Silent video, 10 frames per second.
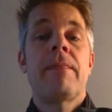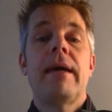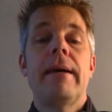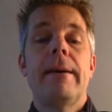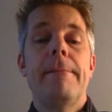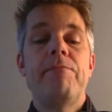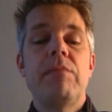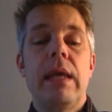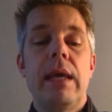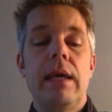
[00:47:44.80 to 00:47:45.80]

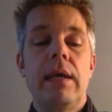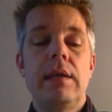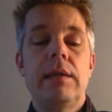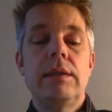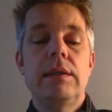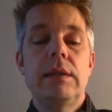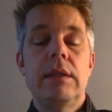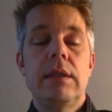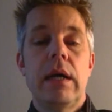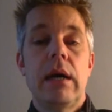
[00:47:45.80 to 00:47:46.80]
And
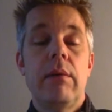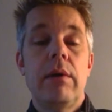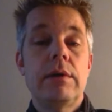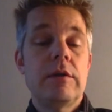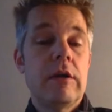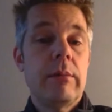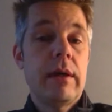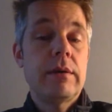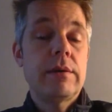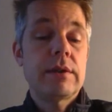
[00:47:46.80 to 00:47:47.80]
I want to talk
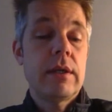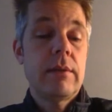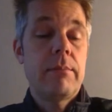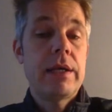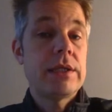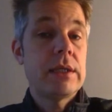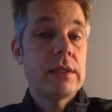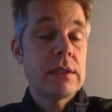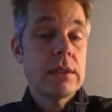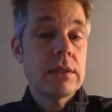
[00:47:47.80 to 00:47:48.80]
about managing the
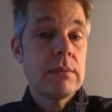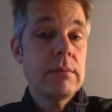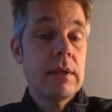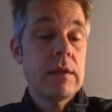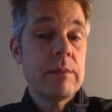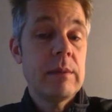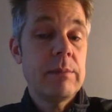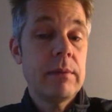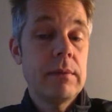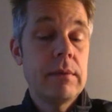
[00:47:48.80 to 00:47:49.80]
system, not the
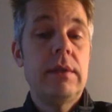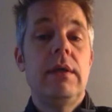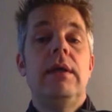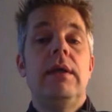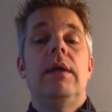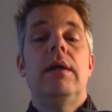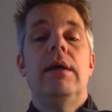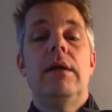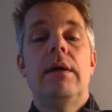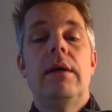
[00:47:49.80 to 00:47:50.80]
people,
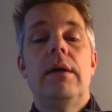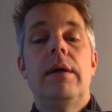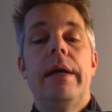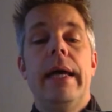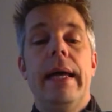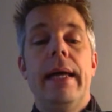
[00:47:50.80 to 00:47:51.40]
and